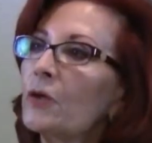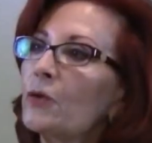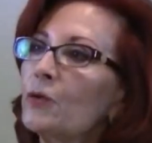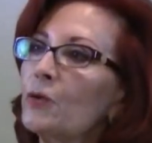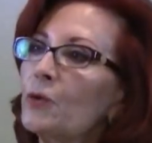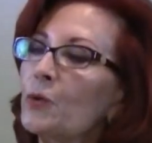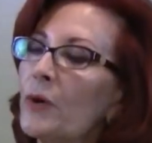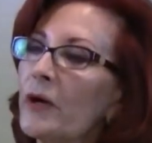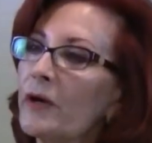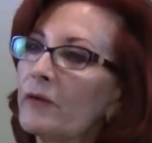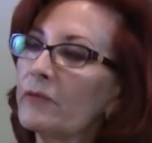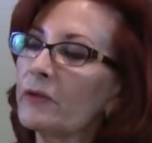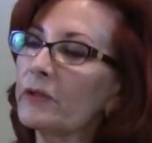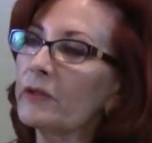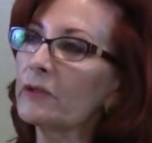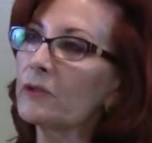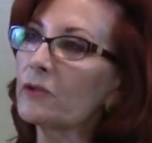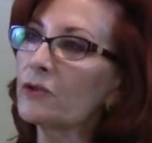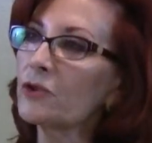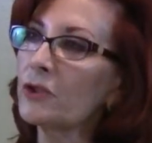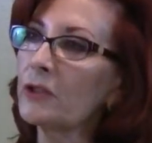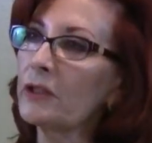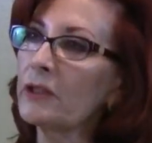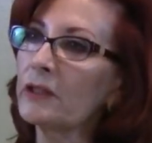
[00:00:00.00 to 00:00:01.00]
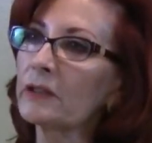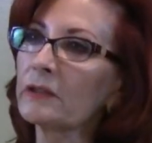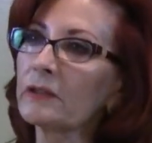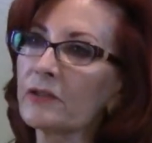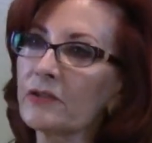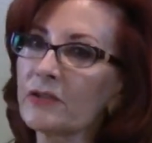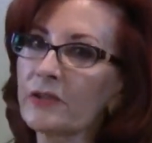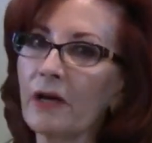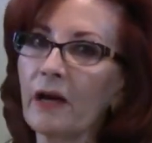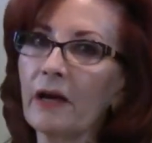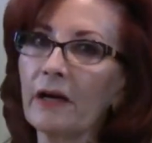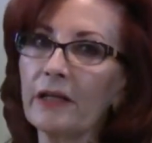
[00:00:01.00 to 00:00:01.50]
you have energy in the
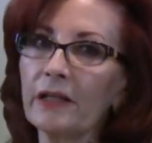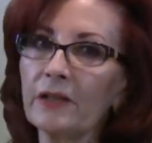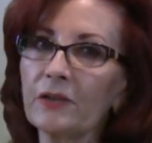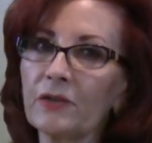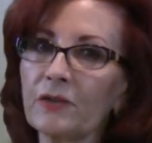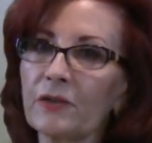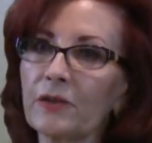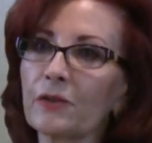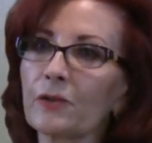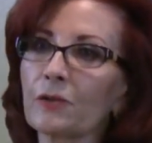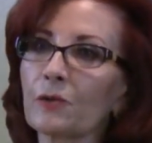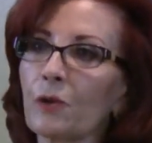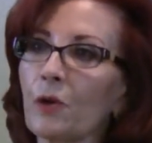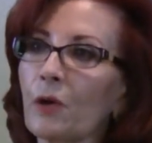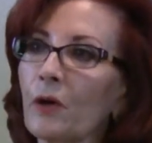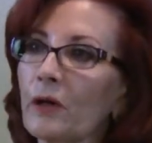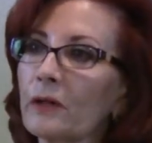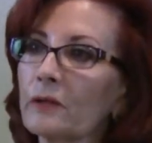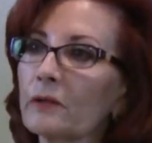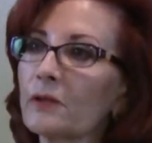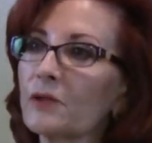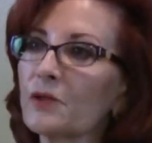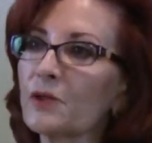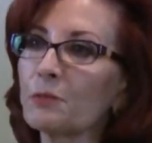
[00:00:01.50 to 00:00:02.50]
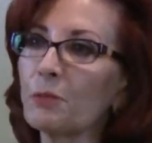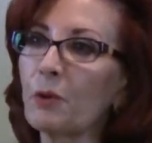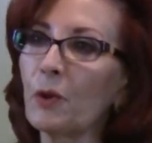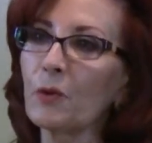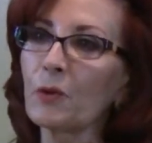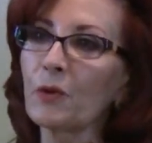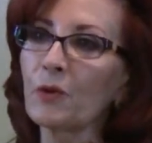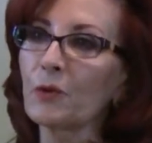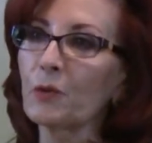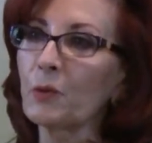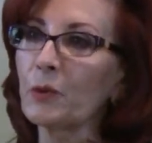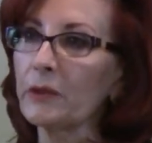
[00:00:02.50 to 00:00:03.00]
signs that are on the
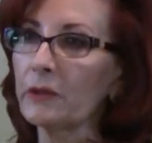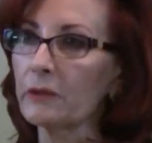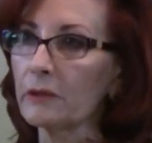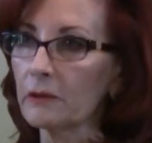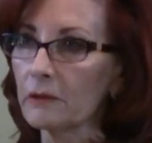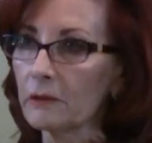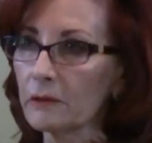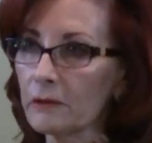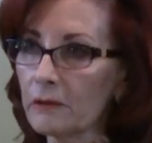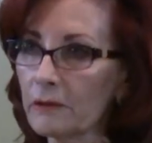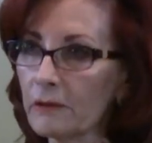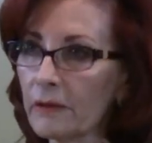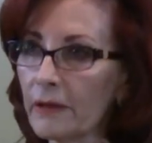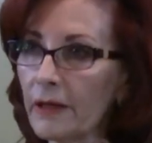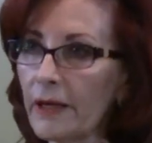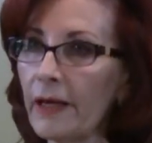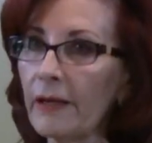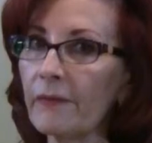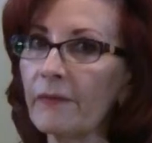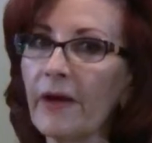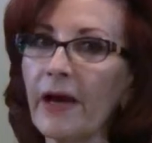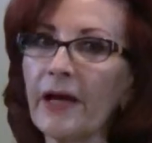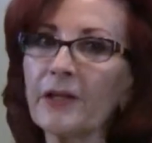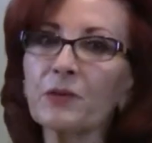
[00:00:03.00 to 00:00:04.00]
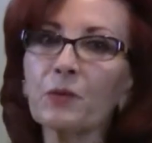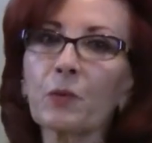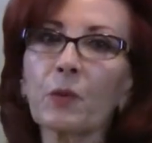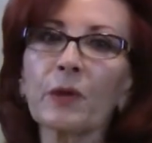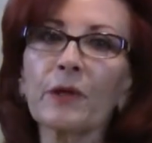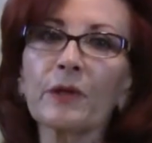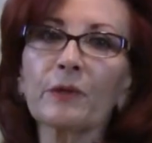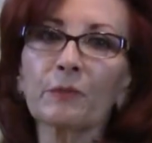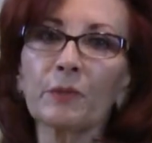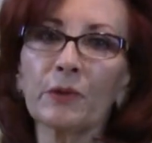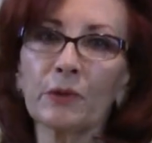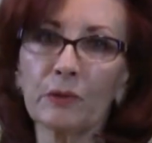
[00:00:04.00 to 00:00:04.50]
spoke of the wheel, and that's
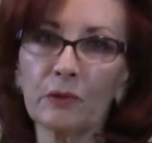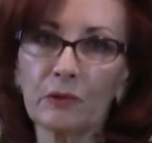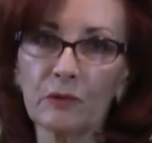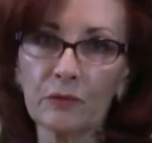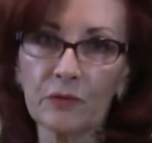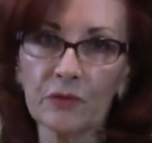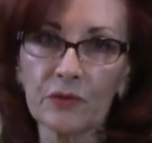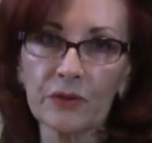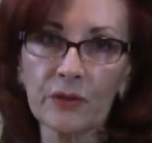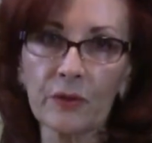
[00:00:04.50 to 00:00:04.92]
where it moves.